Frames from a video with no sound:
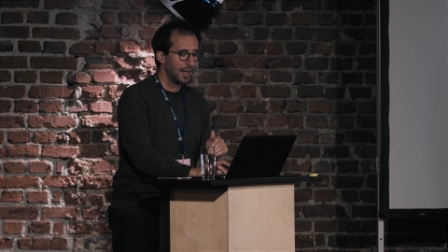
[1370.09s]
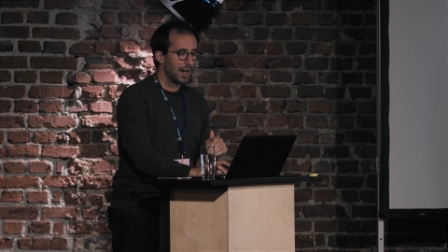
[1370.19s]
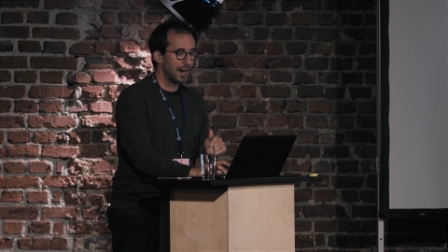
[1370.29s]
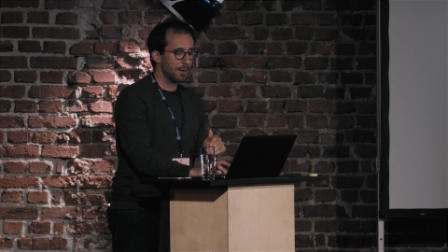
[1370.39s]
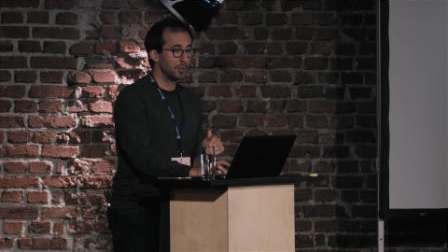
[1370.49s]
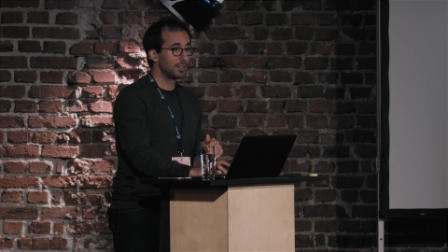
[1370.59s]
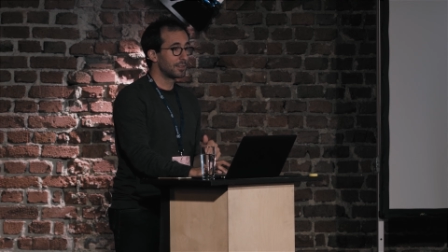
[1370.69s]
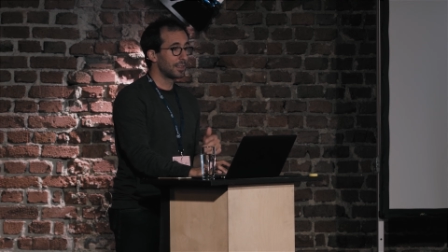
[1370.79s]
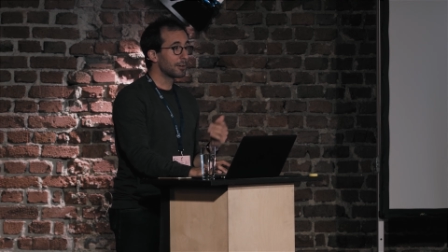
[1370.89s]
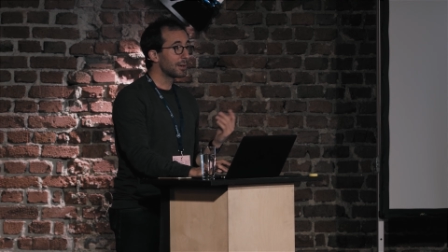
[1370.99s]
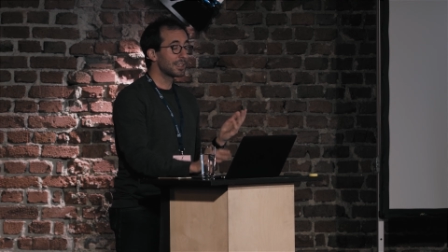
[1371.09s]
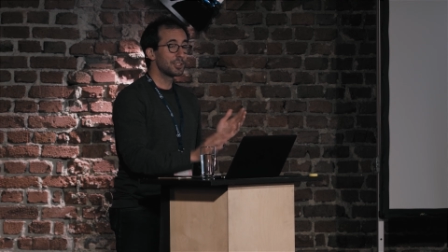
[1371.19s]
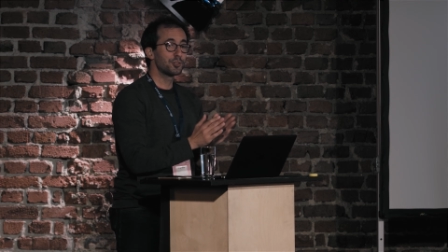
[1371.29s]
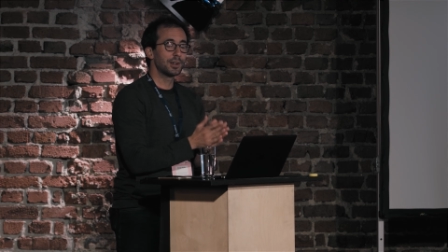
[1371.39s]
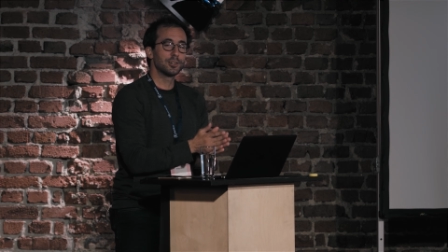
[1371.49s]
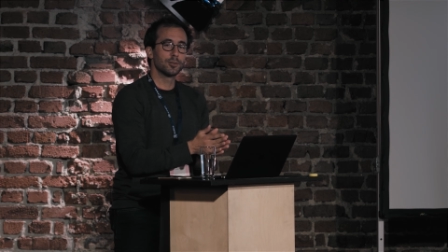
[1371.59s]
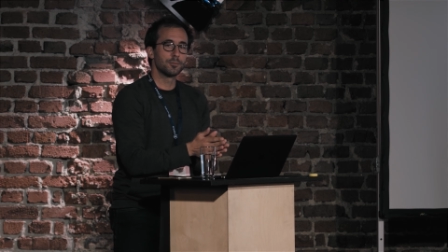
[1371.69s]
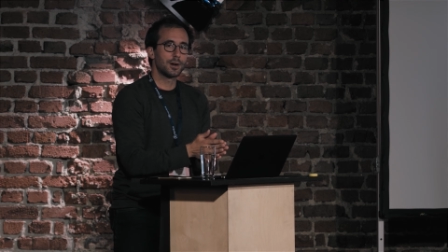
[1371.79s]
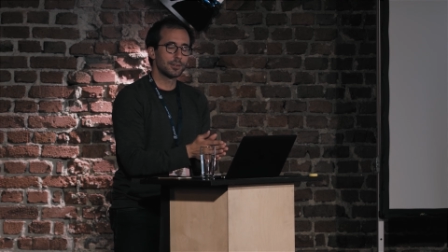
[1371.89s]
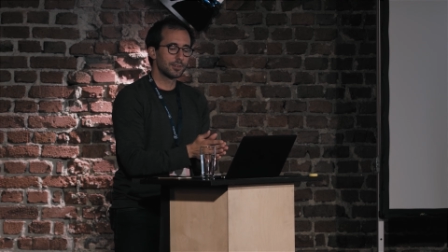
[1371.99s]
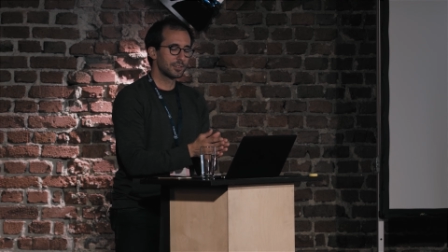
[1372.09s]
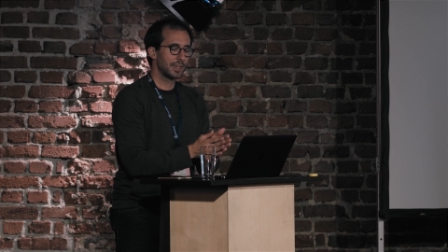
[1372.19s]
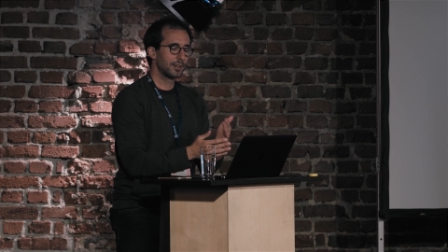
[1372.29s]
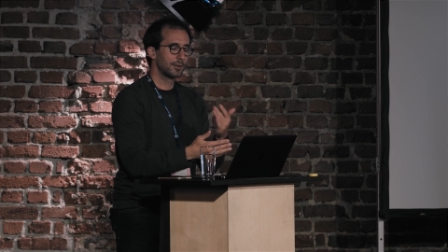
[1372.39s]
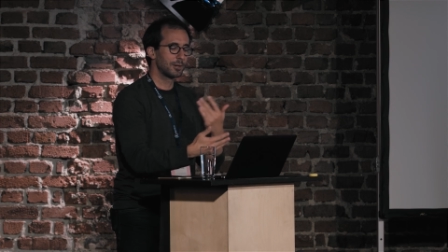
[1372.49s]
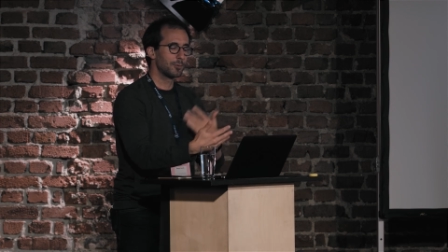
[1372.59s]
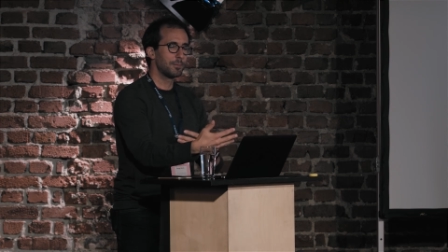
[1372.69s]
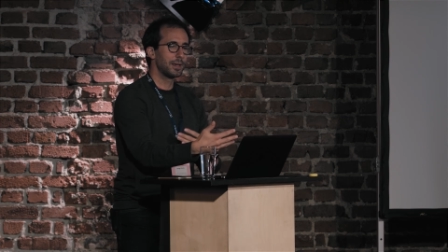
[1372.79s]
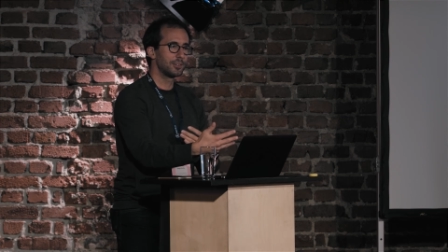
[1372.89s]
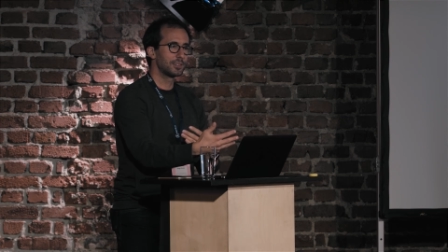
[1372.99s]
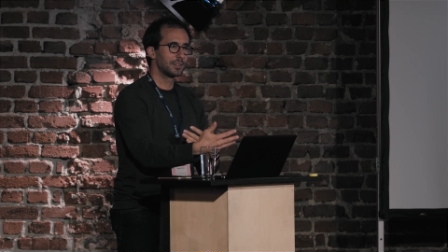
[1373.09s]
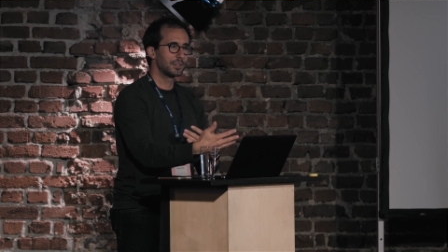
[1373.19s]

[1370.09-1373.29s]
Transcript: You could theoretically train your own models and create a web page that